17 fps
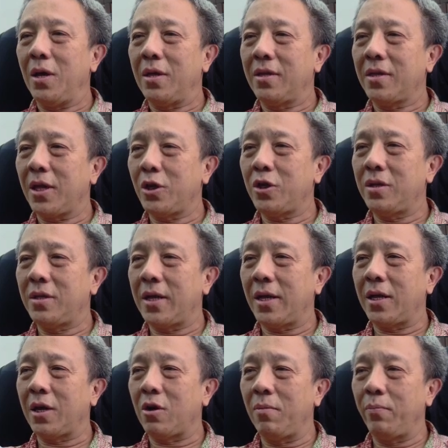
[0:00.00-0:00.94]
such
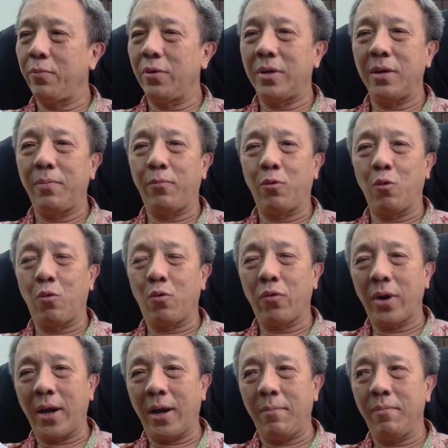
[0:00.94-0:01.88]
that the computer
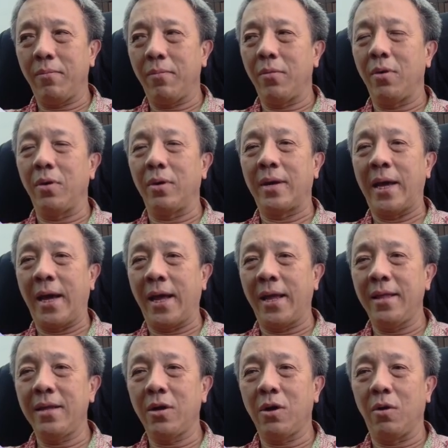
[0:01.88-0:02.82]
program
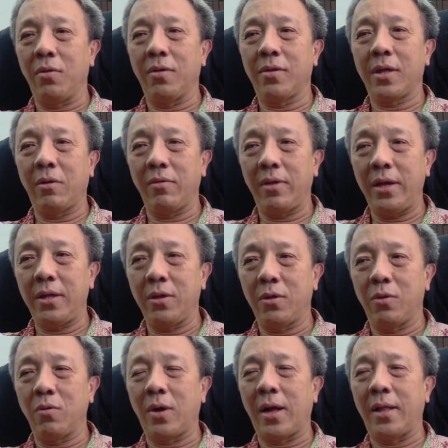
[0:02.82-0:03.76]
can consult
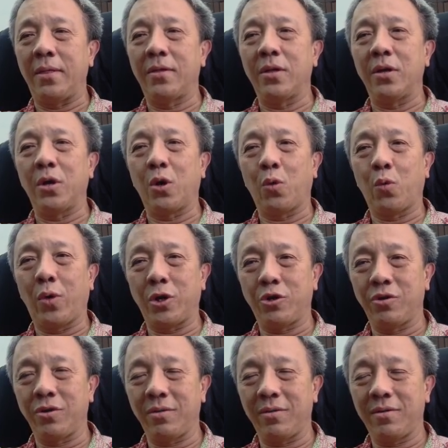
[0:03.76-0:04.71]
it to answer
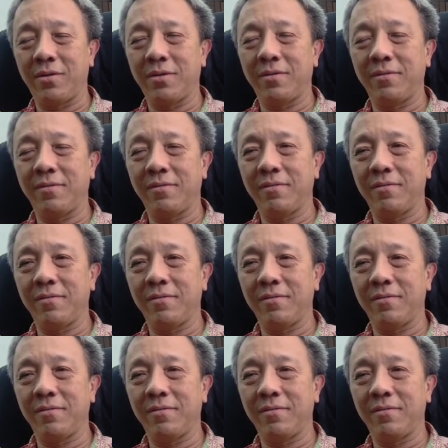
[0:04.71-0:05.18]
questions.